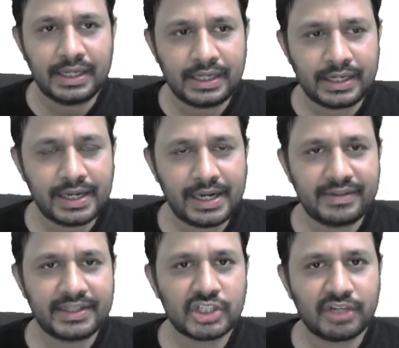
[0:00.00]

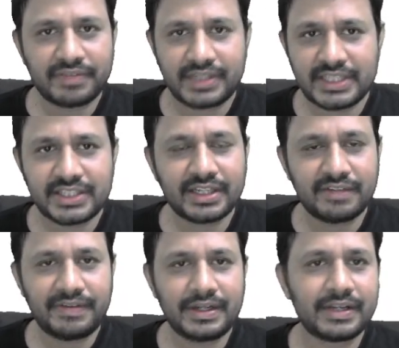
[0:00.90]
realization of digital
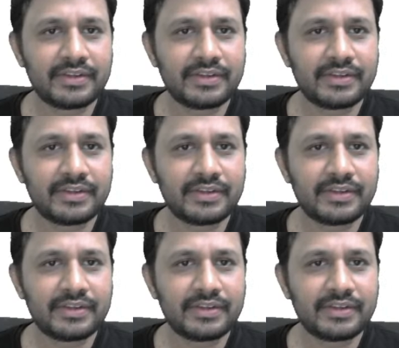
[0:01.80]
filters,